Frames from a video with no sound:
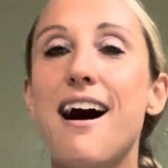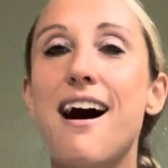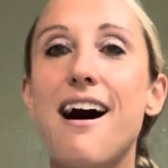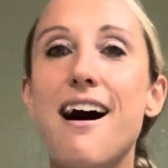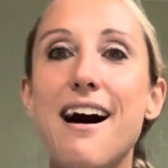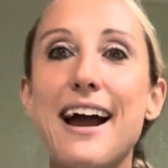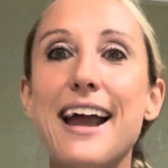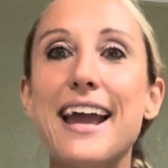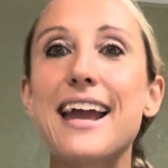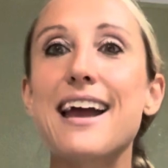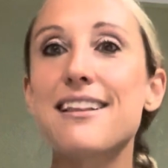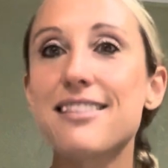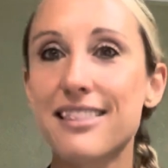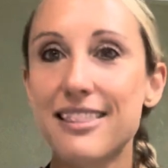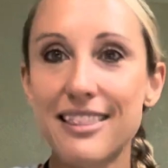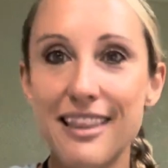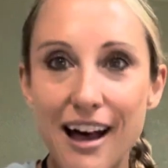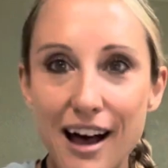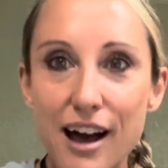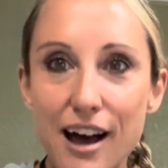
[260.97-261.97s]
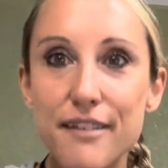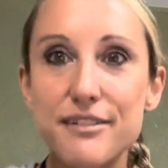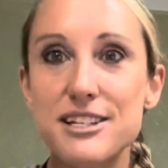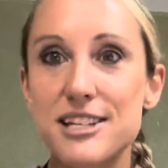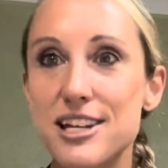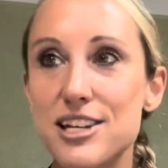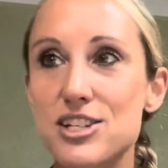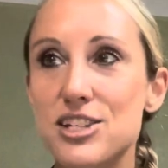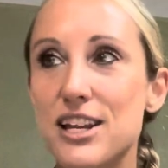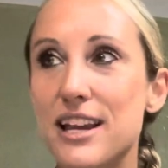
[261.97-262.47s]
I love
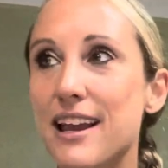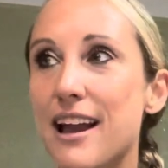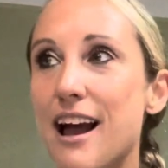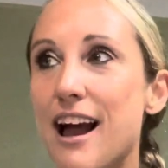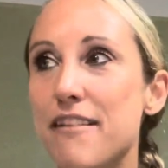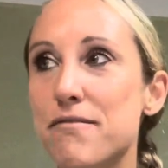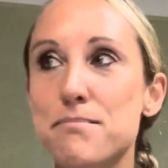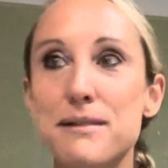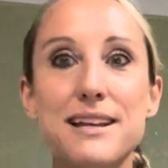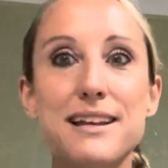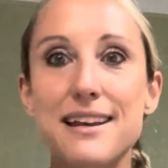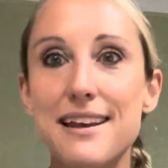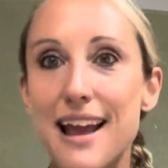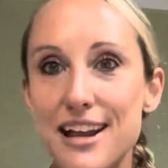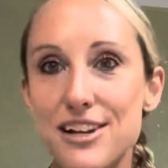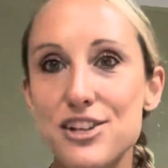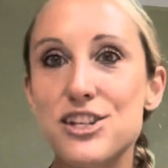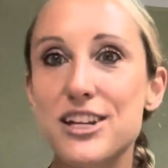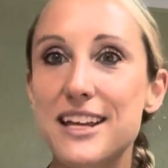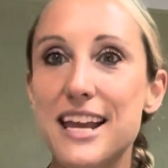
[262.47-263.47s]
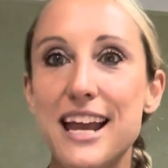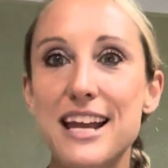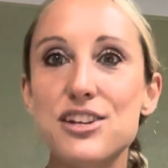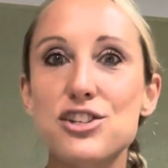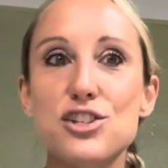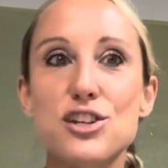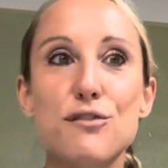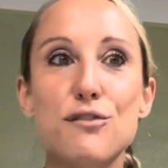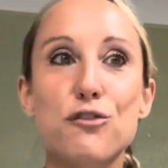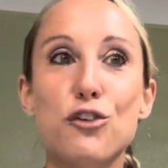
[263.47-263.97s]
teaching. I've been in
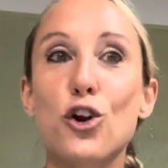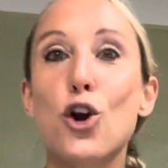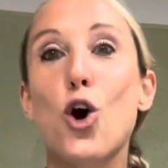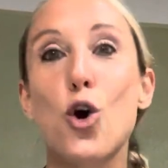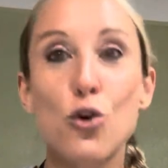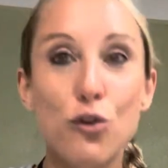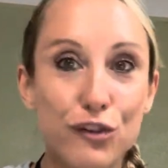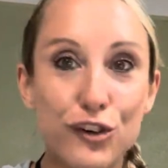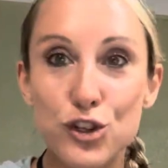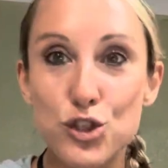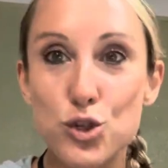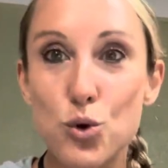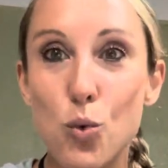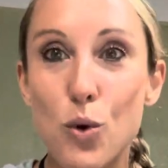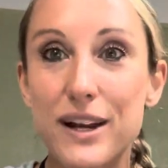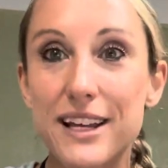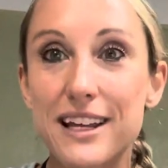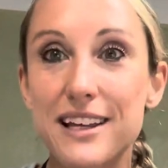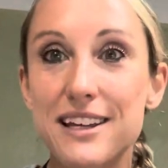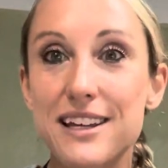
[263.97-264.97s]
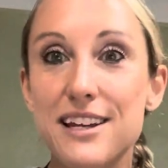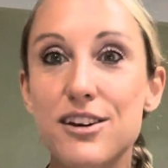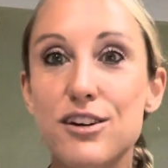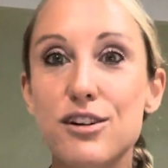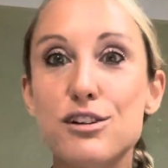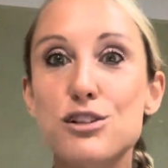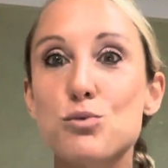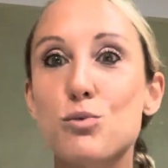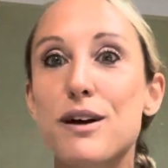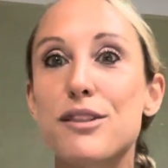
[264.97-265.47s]
education for over 20
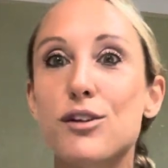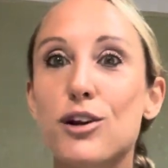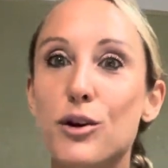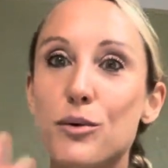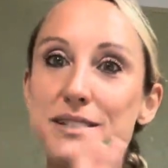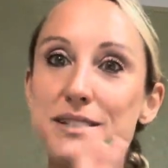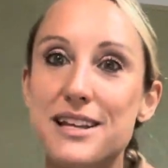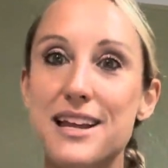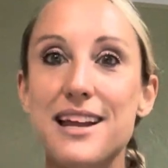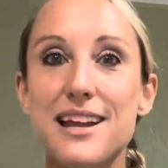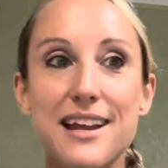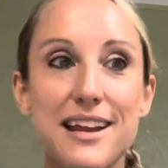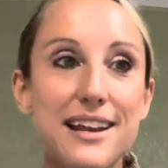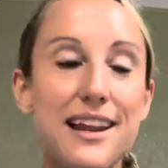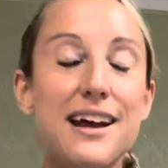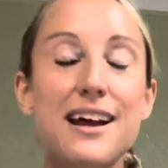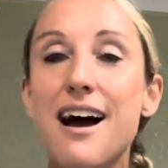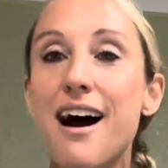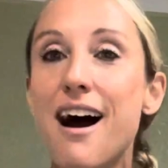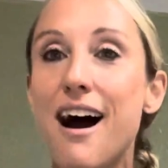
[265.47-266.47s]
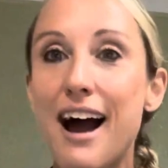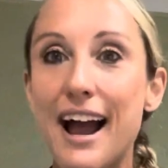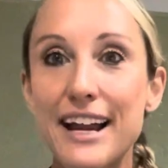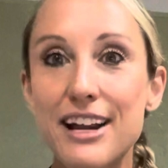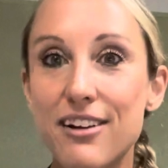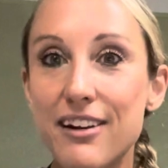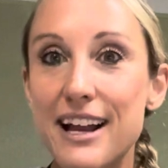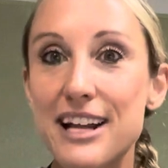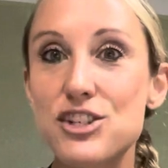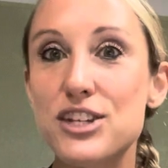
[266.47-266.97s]
years, whether it was in
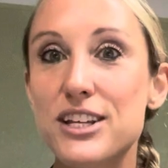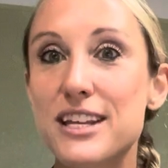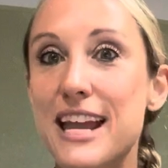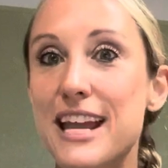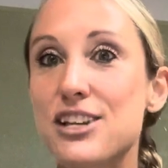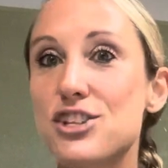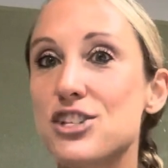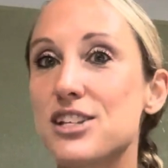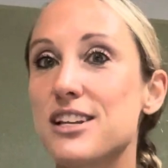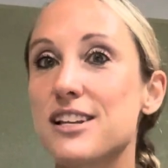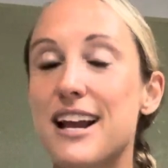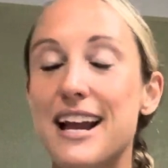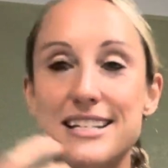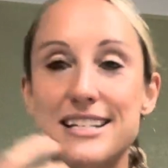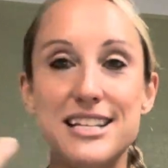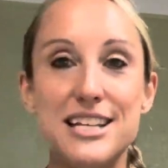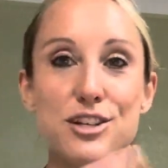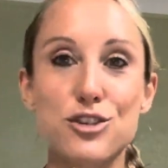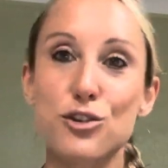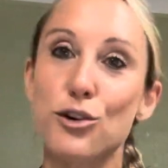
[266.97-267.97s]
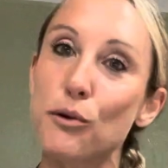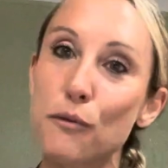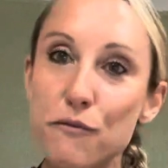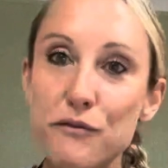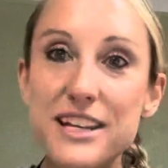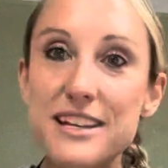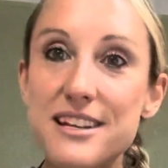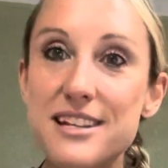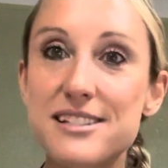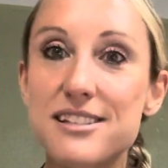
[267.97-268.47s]
higher education, I teach group
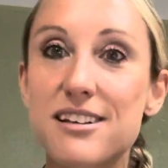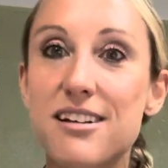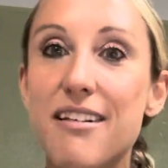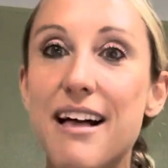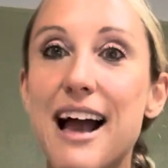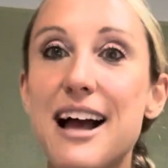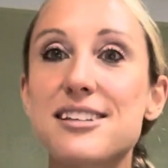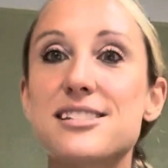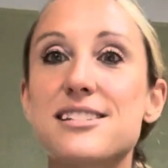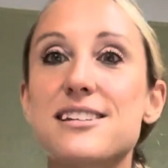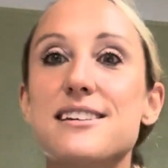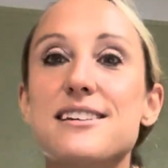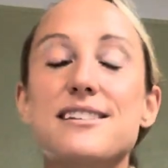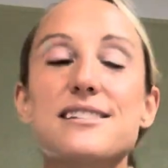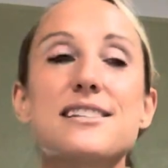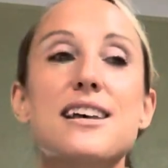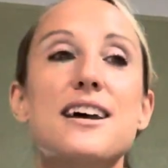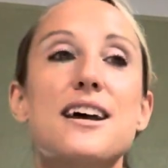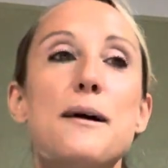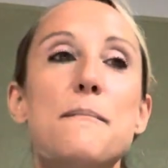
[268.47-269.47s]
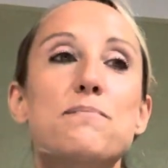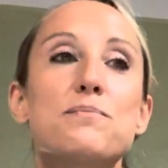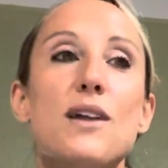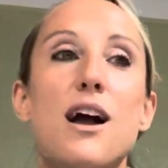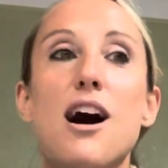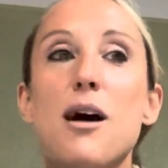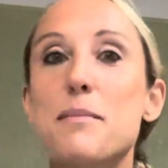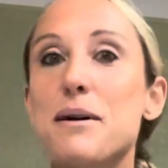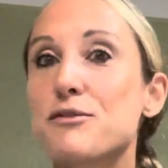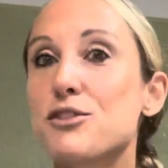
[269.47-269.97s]
fitness classes,
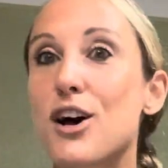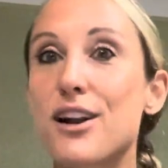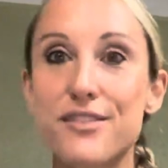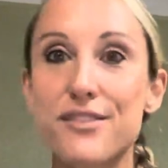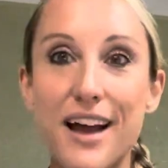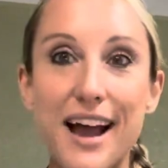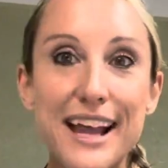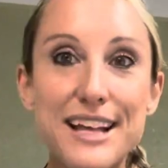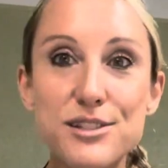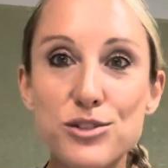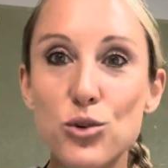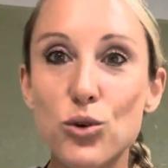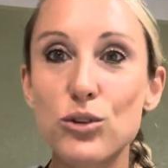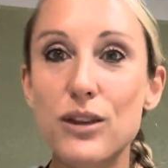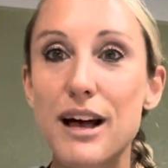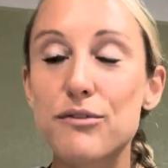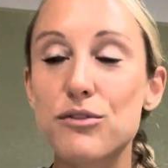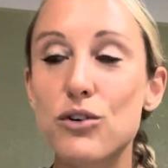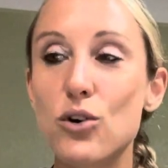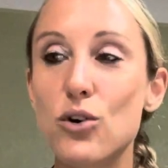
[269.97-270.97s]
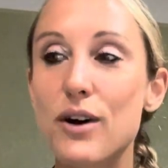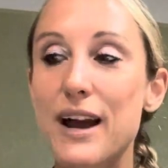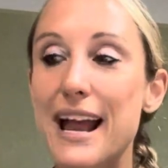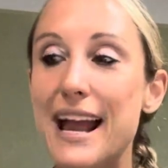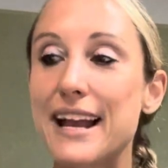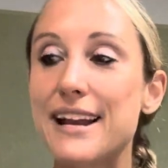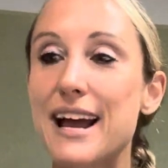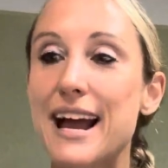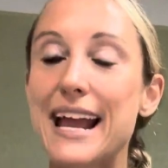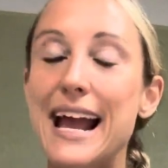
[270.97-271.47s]
um, I've taught at the high school level
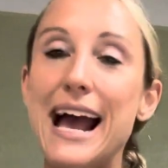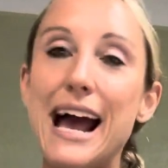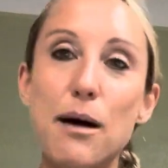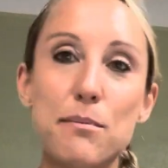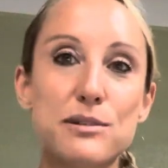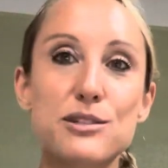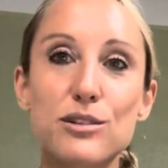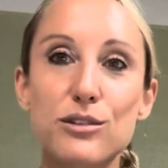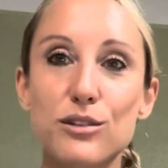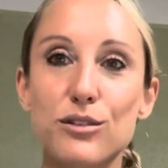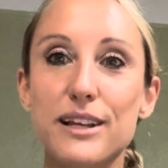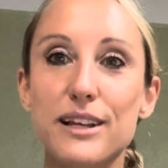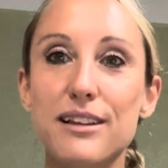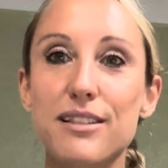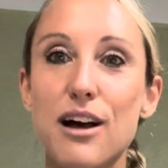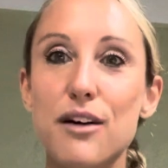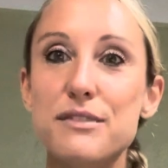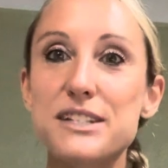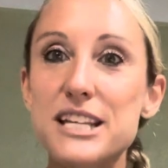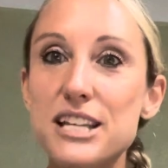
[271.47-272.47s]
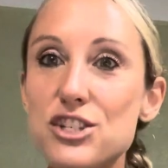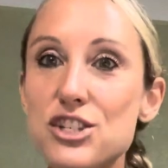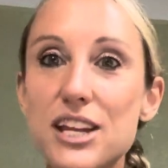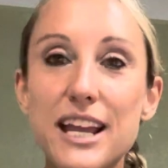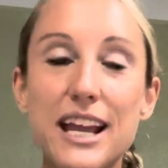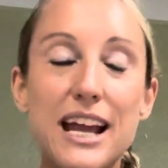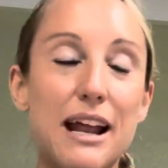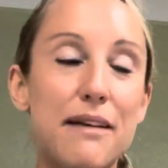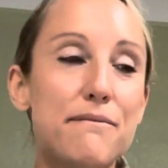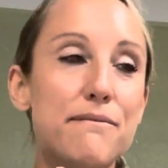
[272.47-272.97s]
and I absolutely love
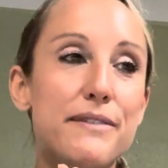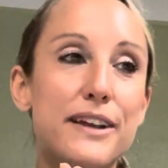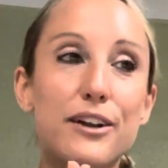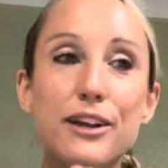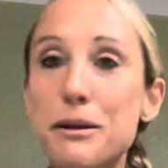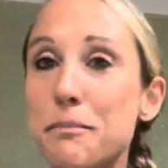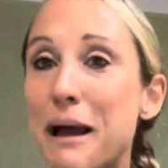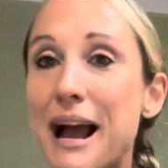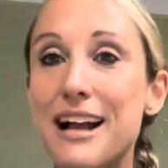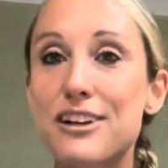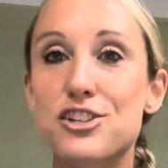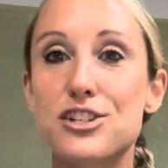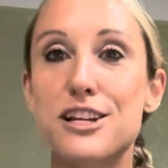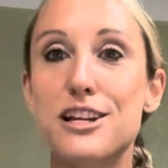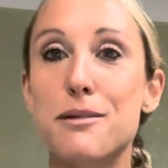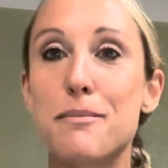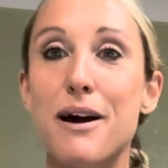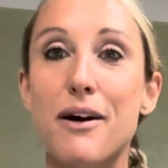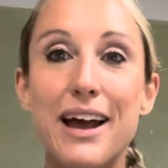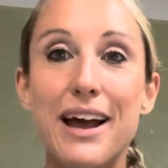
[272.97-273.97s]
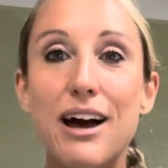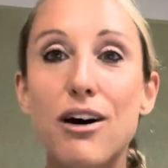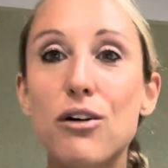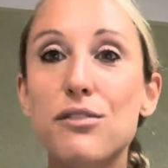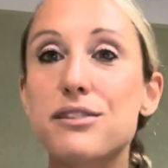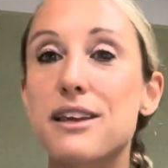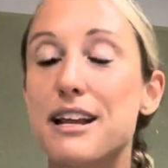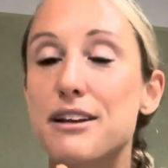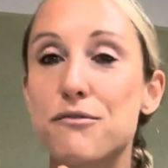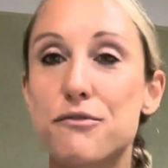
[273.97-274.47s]
teaching. I'm very passionate about
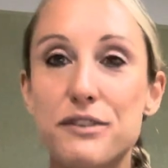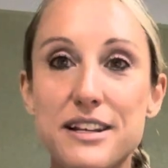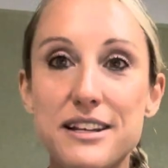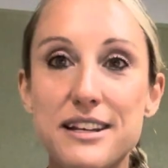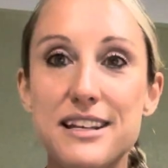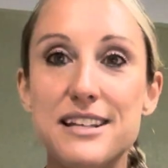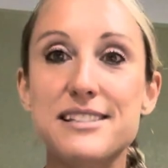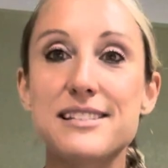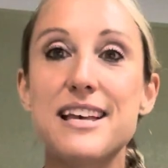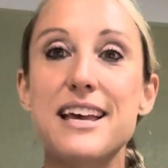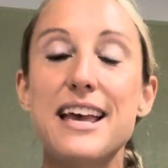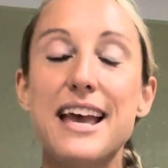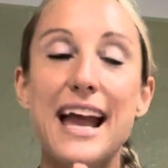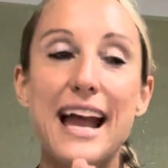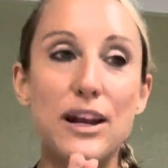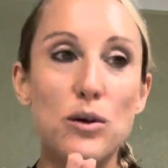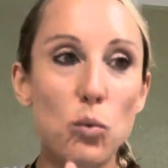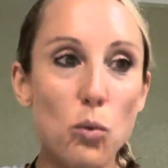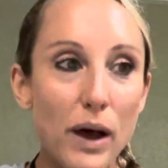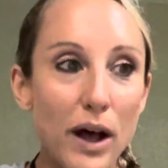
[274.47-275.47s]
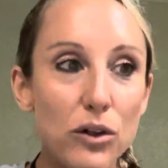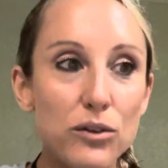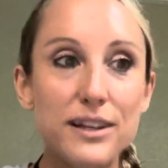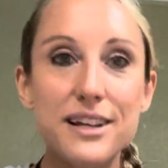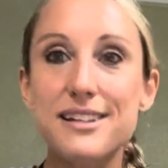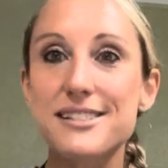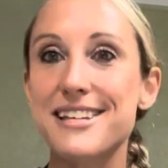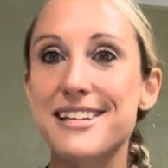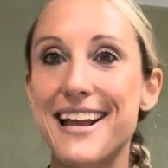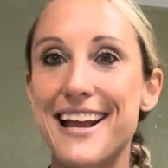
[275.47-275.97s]
health and fitness and wellness.